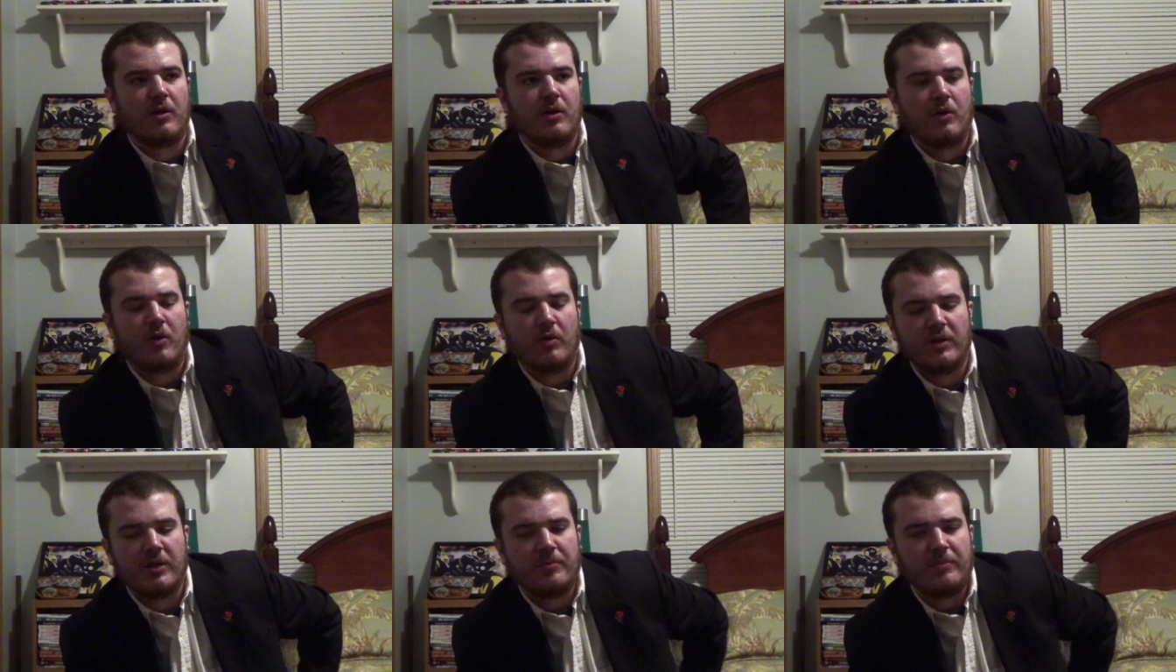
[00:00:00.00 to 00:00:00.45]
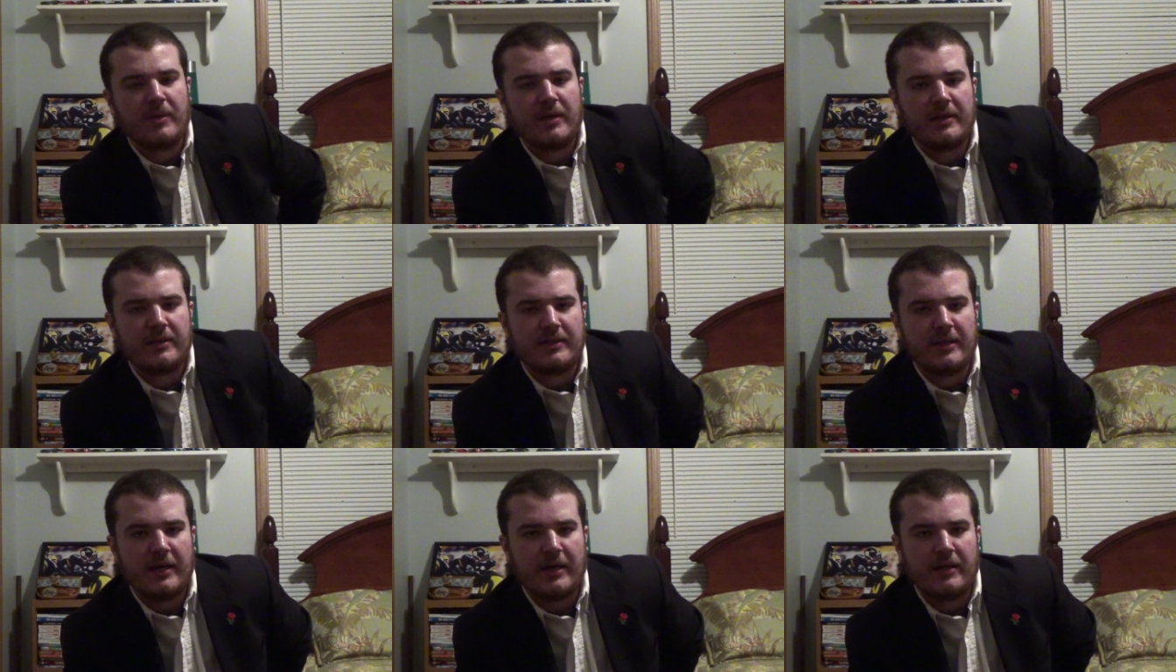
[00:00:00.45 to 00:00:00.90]
Only me
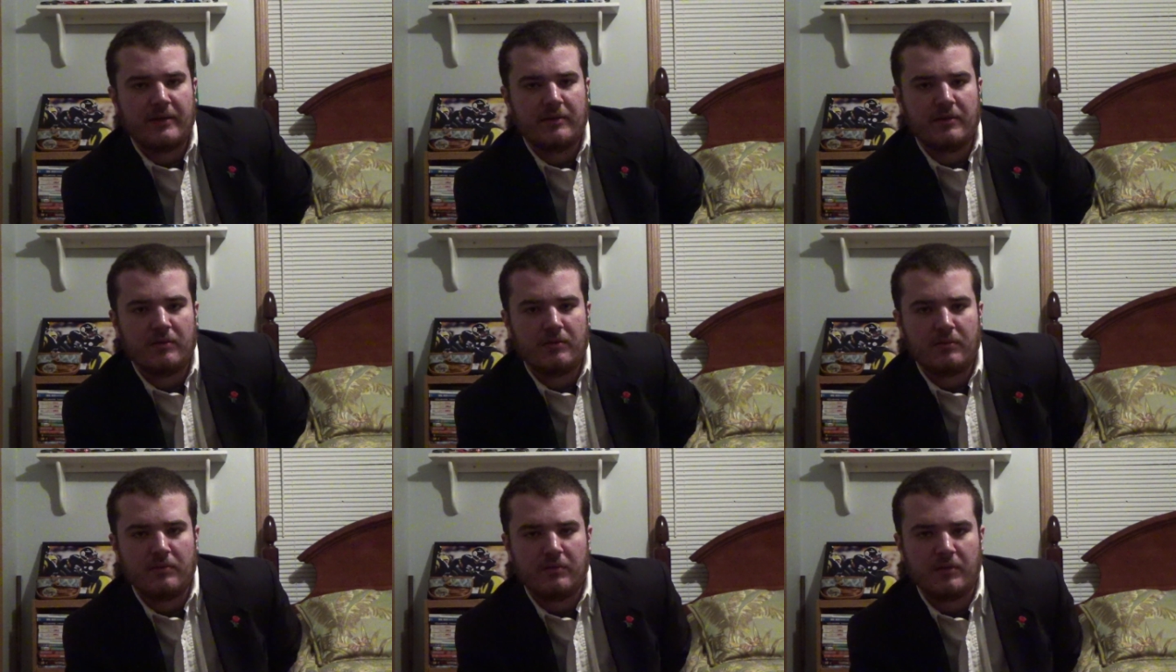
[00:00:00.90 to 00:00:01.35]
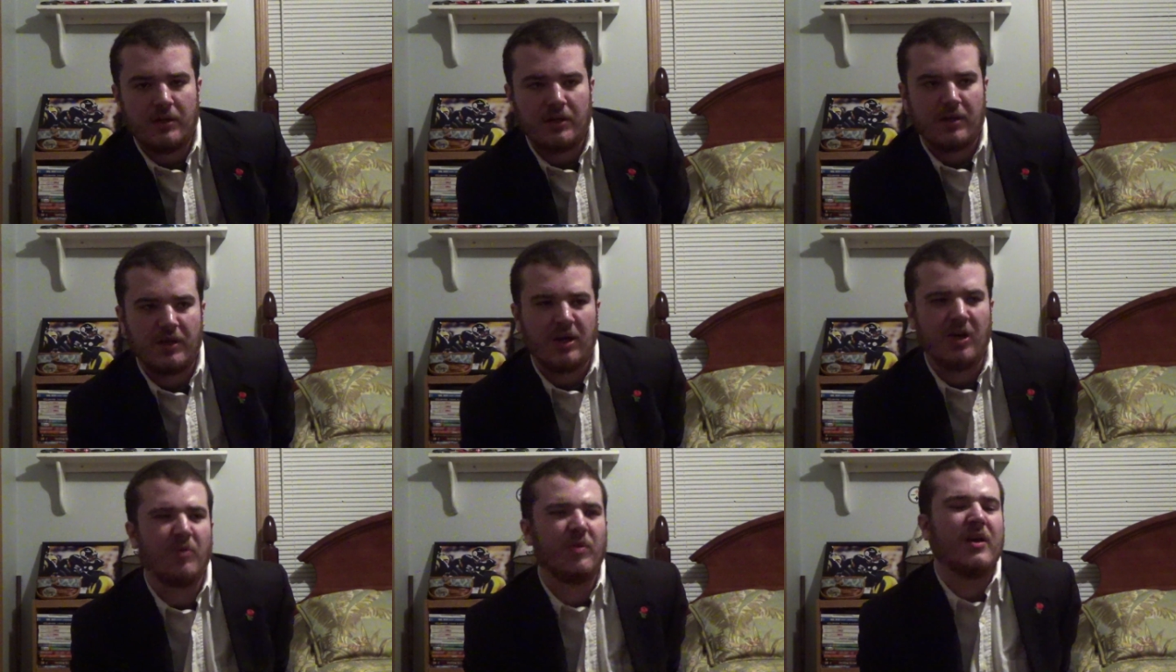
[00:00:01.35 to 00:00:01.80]
and Dad
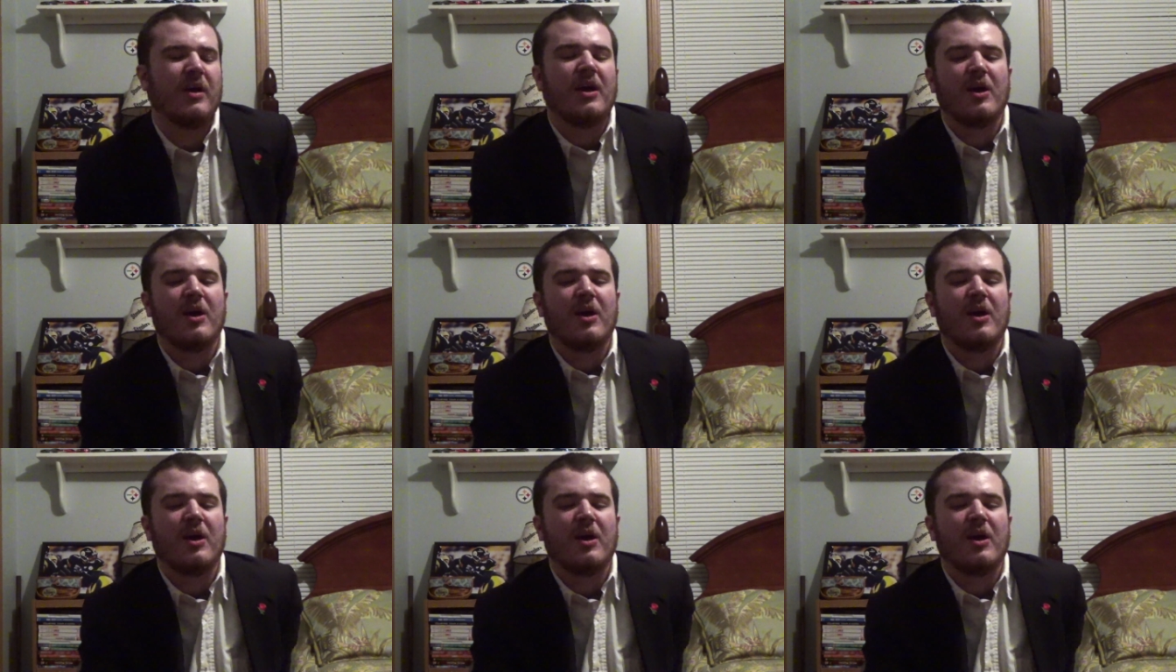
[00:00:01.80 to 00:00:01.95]
didn't go.